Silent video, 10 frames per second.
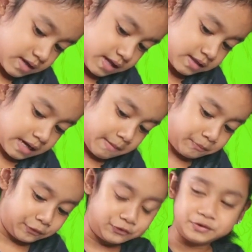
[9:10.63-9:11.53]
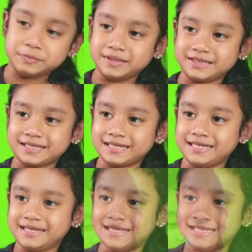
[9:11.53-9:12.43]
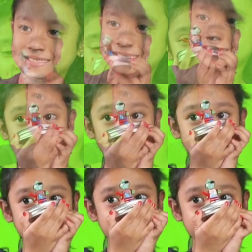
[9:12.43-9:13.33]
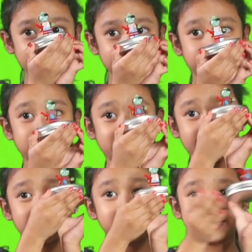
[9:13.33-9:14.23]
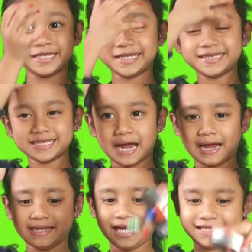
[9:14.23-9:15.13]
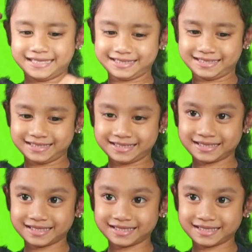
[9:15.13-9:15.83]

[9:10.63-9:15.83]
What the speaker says: After I put too much glitter. So now I'm going to put the figurine inside, like this.